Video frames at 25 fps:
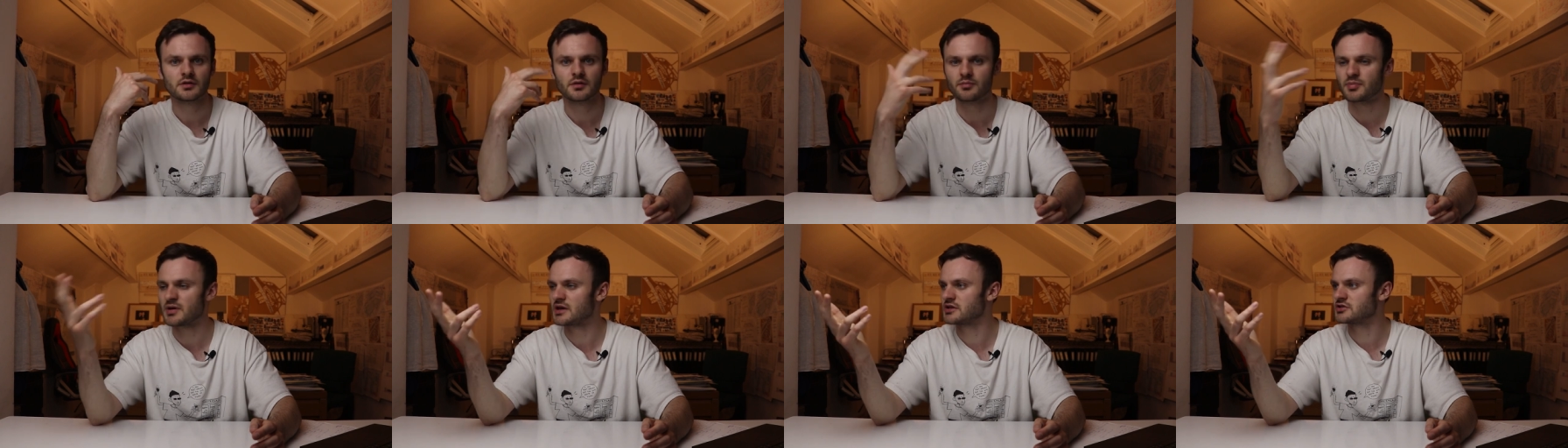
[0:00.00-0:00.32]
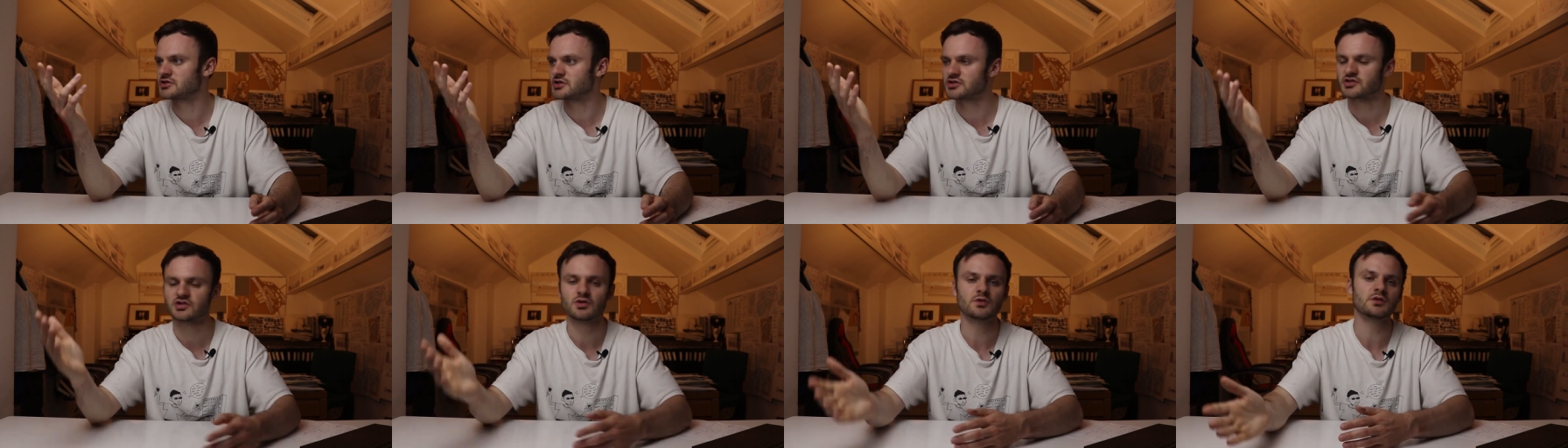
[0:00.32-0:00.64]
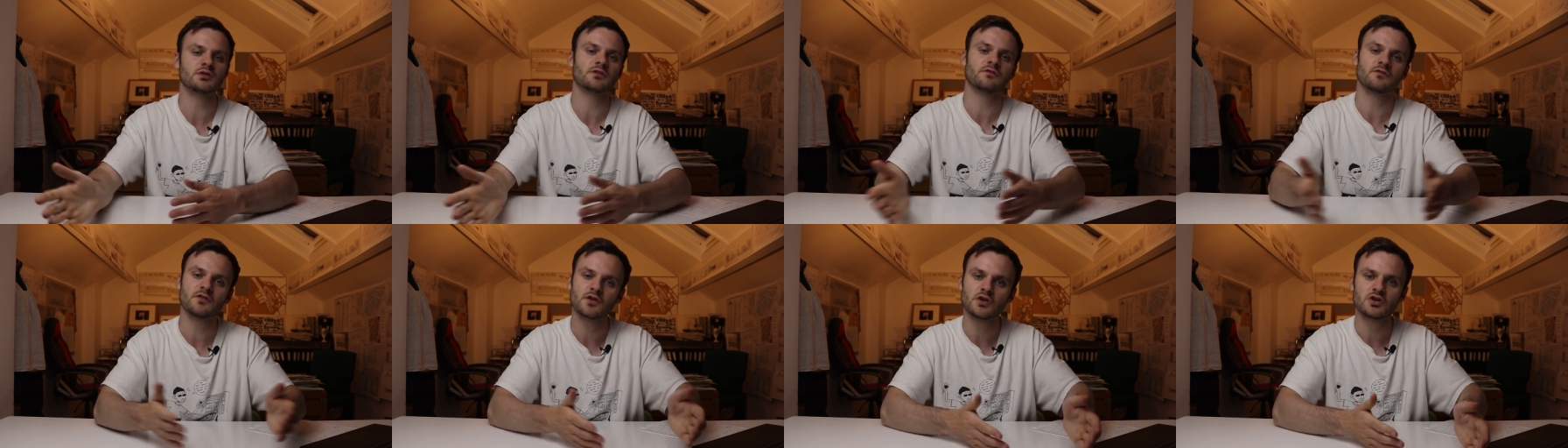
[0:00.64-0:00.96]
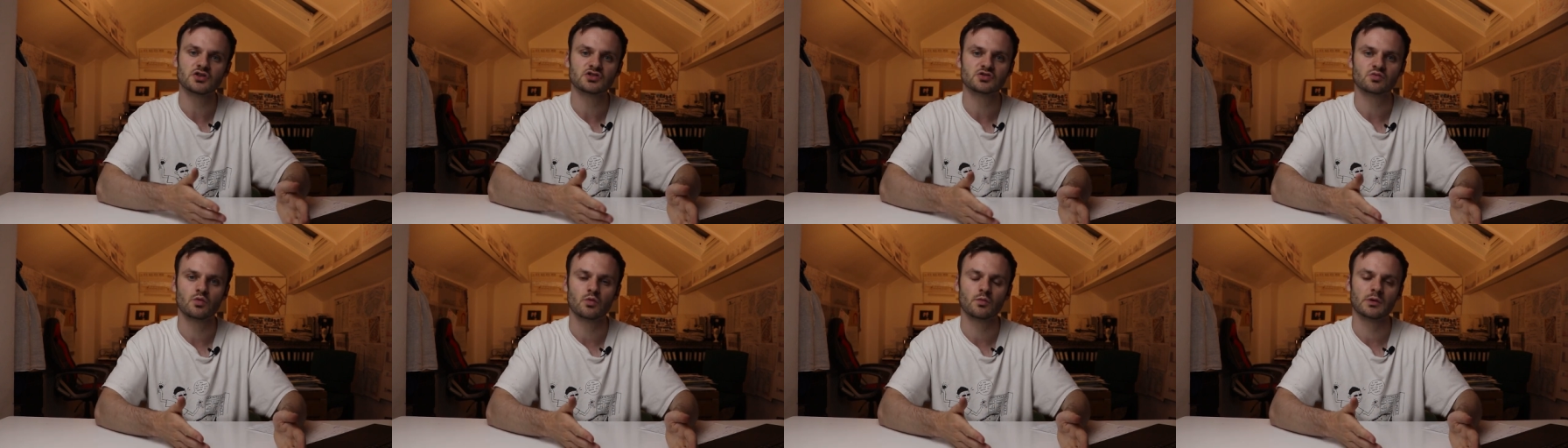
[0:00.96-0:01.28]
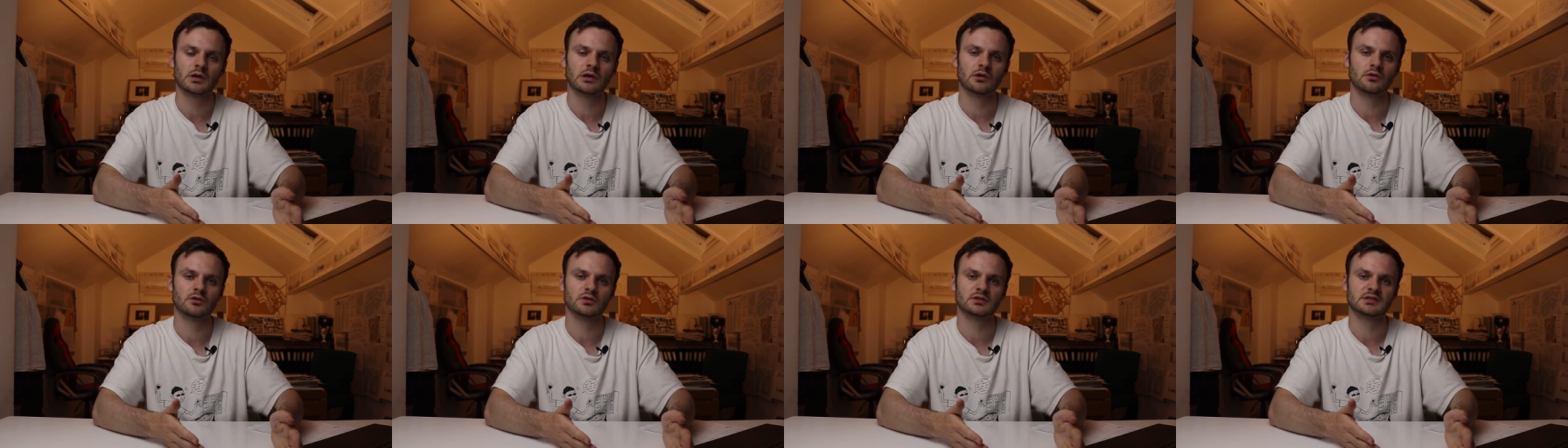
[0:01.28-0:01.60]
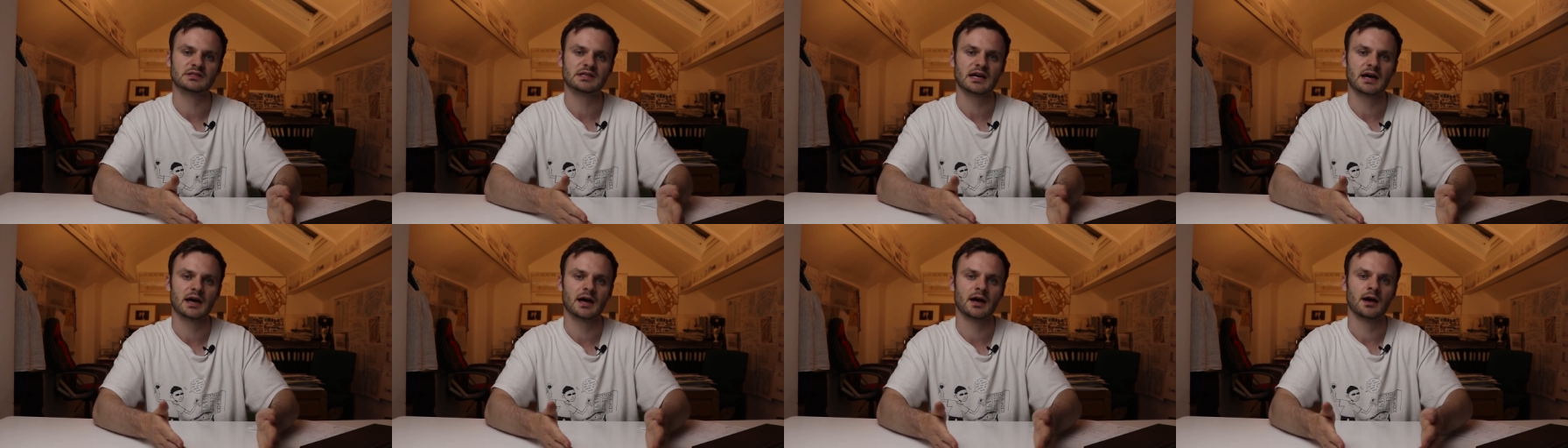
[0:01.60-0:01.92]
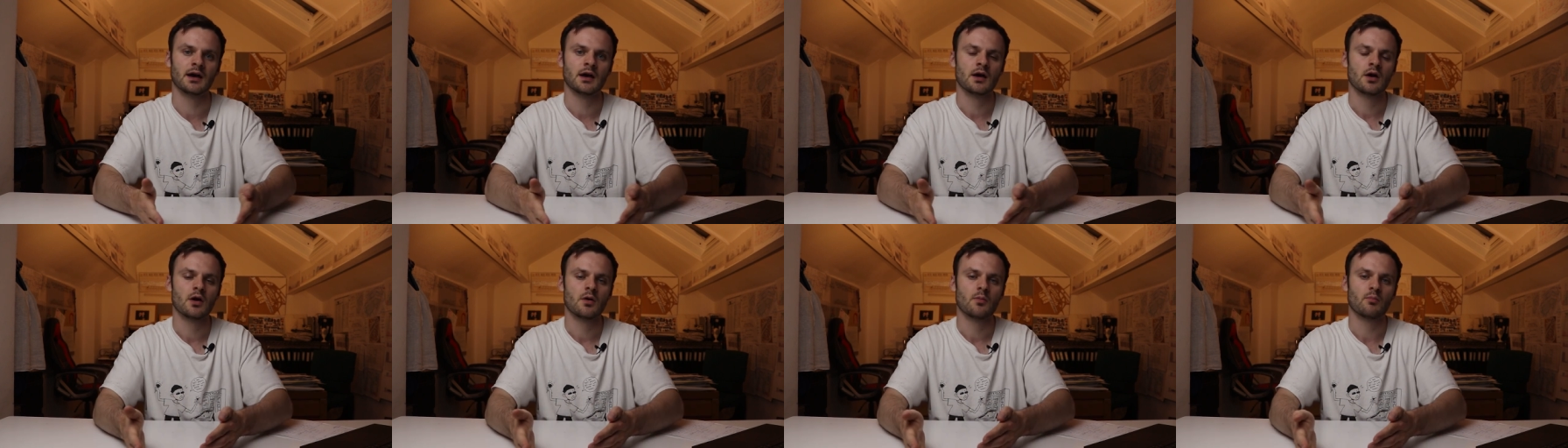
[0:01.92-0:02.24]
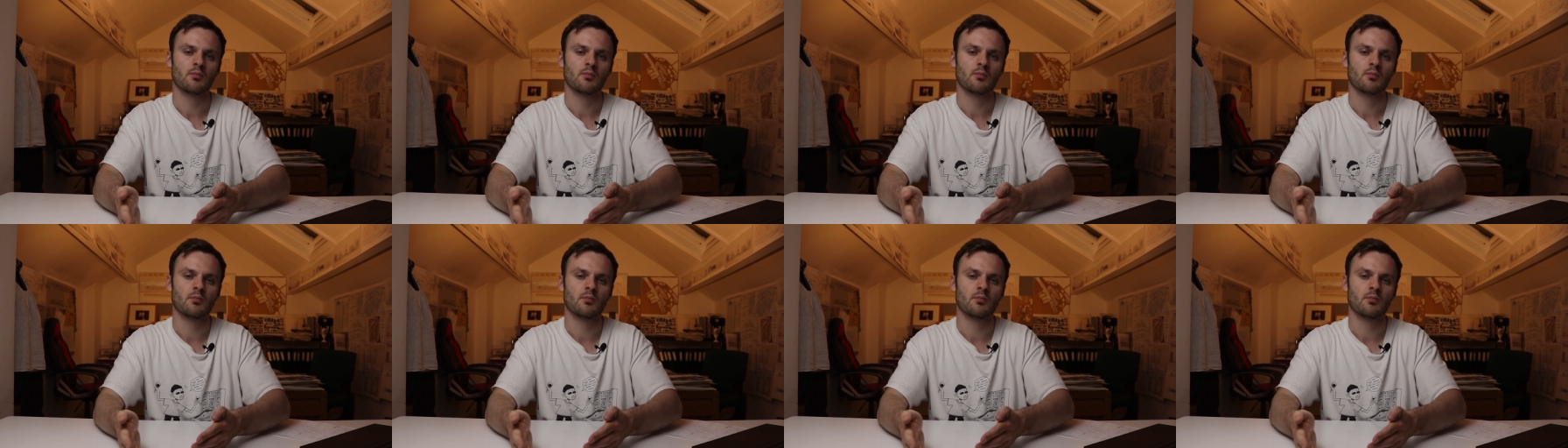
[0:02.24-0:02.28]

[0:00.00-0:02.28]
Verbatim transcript: the picture. So in the first one we looked at